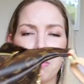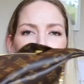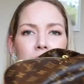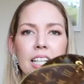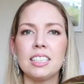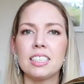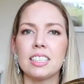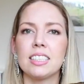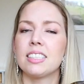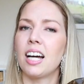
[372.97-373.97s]
But
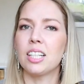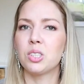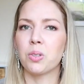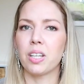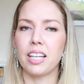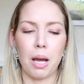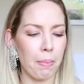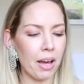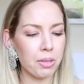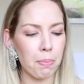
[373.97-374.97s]
let's start talking
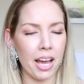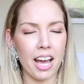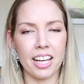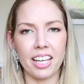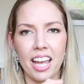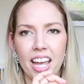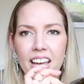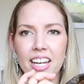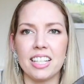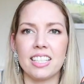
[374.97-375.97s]
about the bag
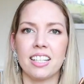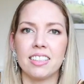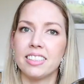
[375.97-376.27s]
and